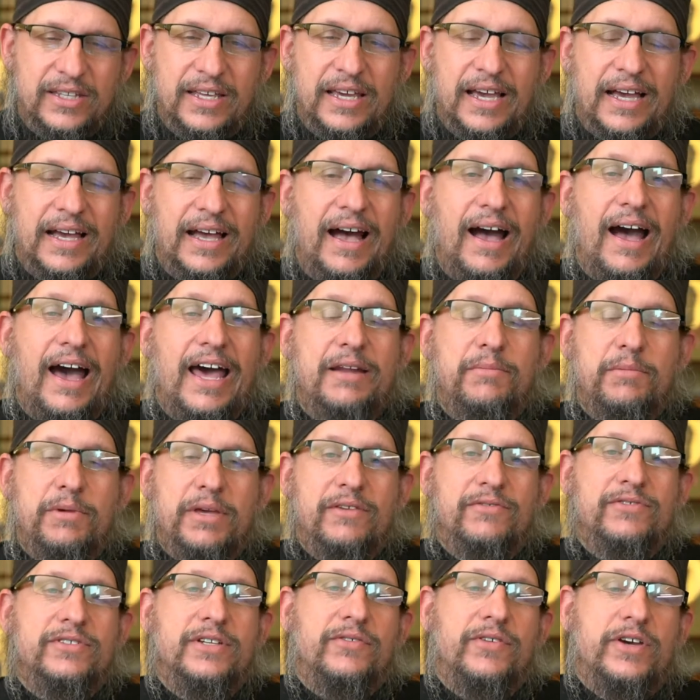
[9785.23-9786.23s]
the economy
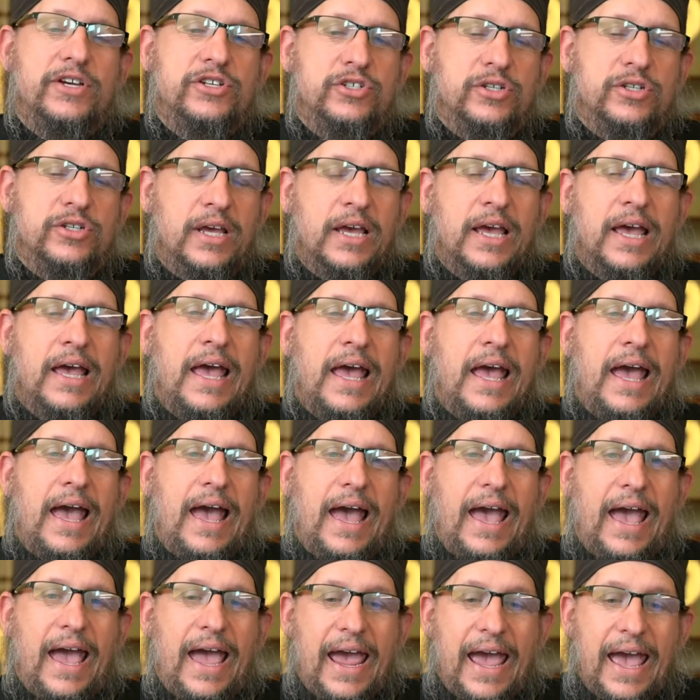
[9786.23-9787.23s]
of salvation.
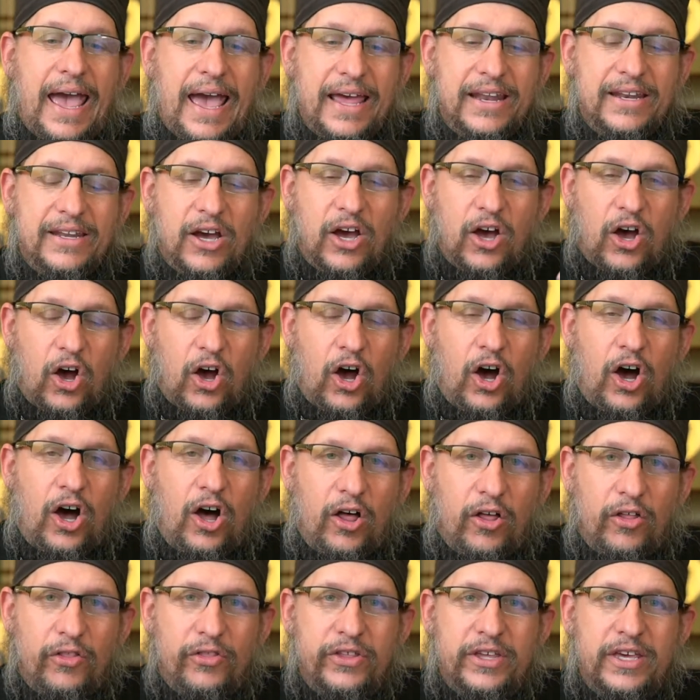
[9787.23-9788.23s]
And
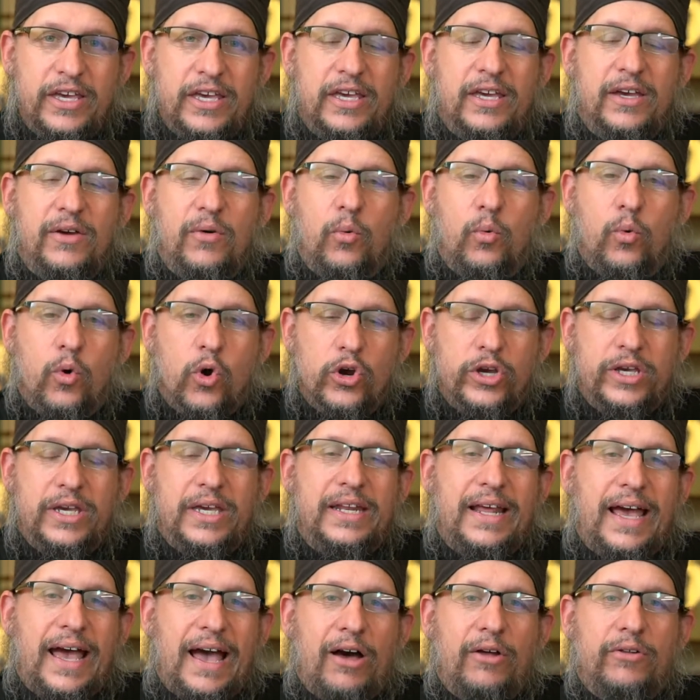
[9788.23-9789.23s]
all the working
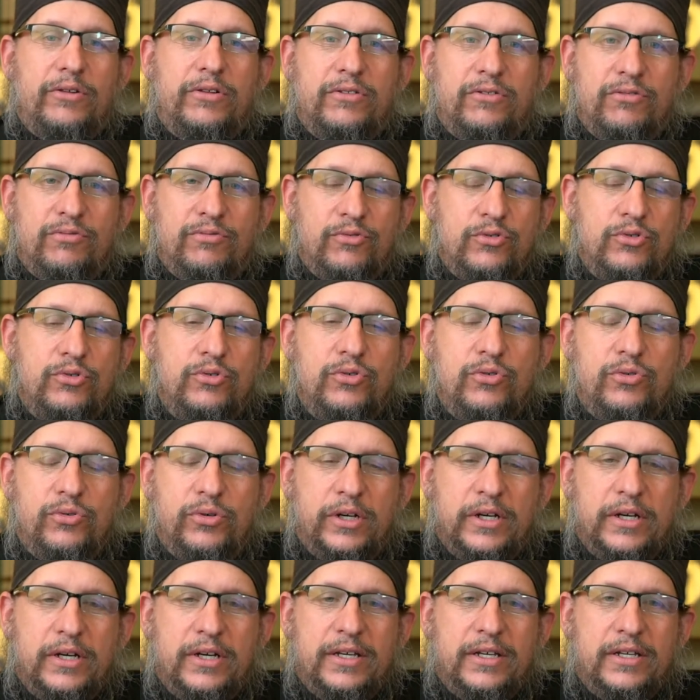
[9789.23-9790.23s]
out through
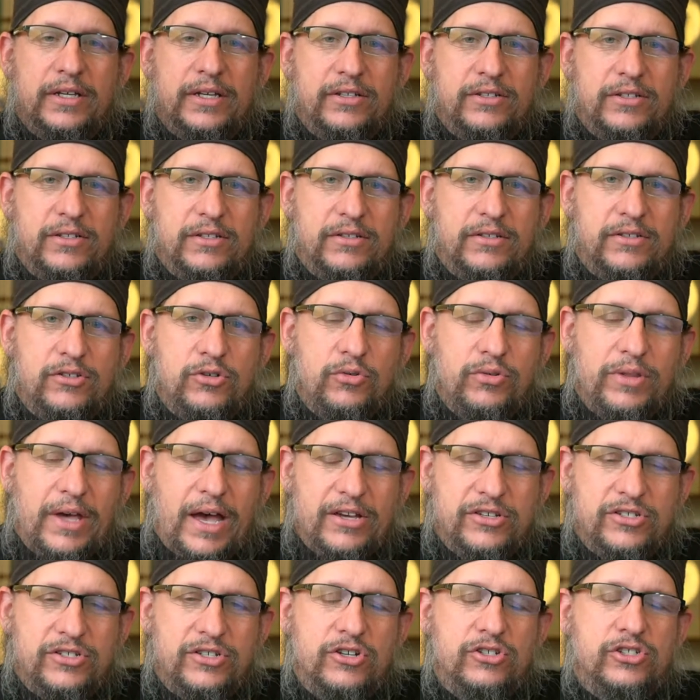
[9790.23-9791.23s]

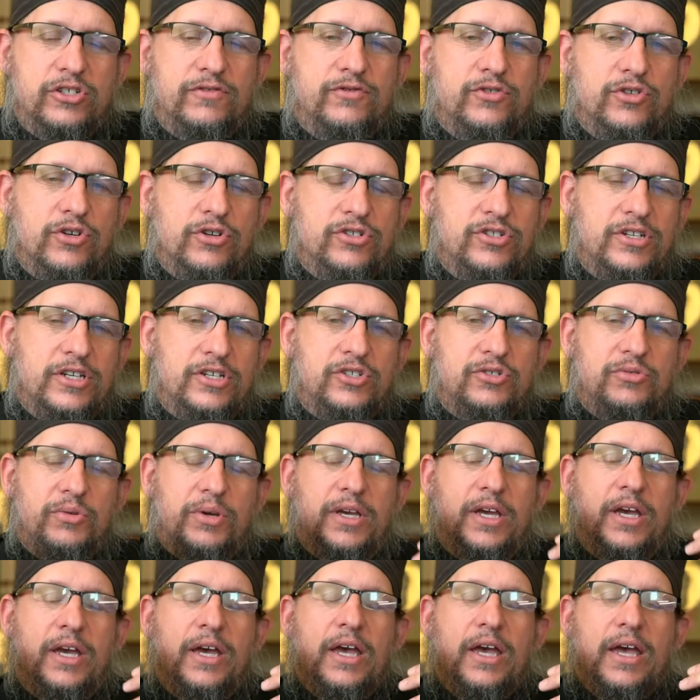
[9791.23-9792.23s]
2,000 years of church
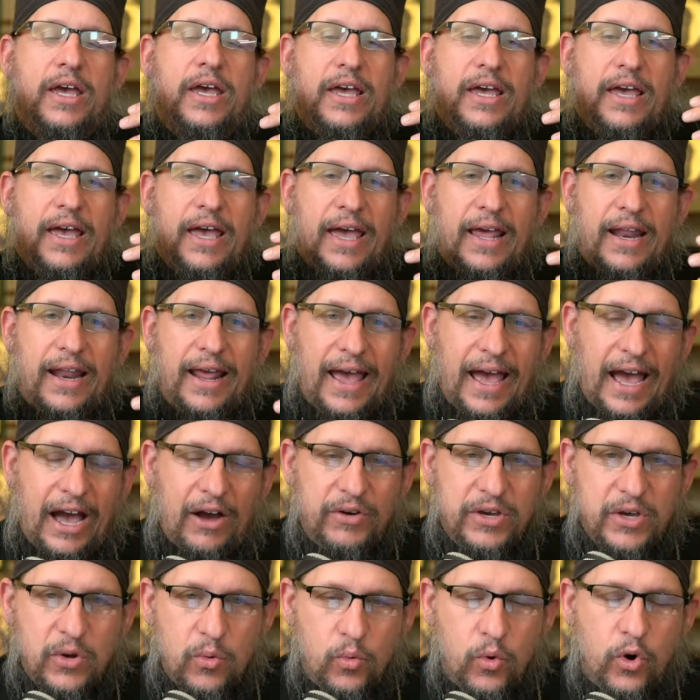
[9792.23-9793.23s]
history and how
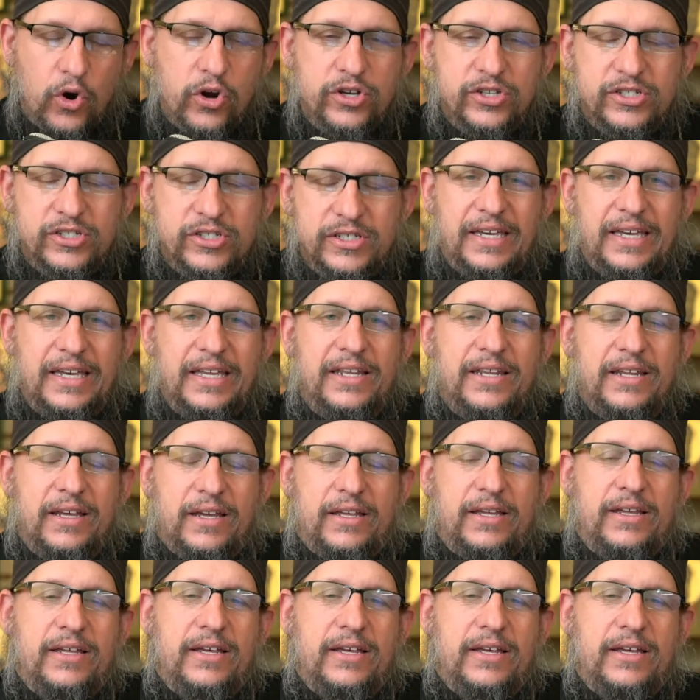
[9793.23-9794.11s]
he works in